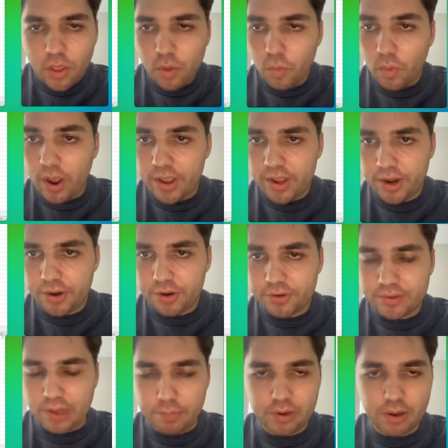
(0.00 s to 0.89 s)

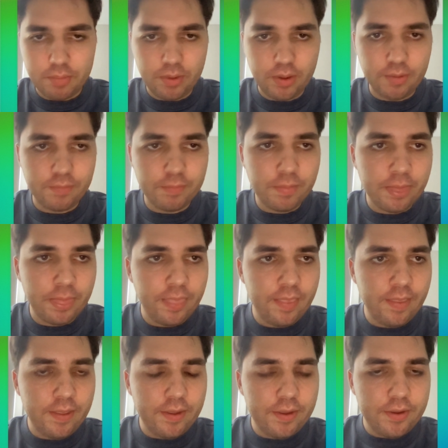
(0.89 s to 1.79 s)
y-intercept, I mean.
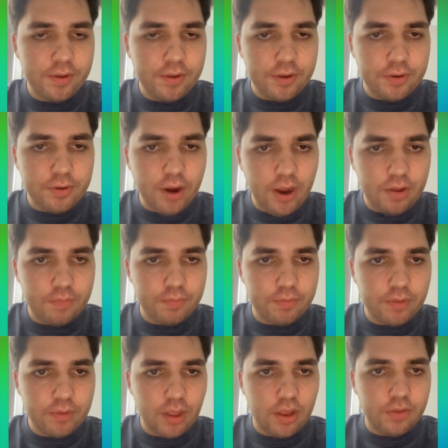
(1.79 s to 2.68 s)
Great.
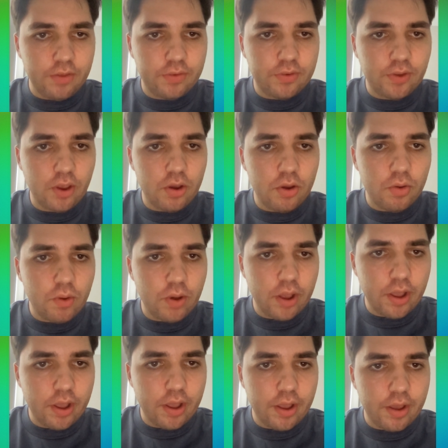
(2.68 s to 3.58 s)
And so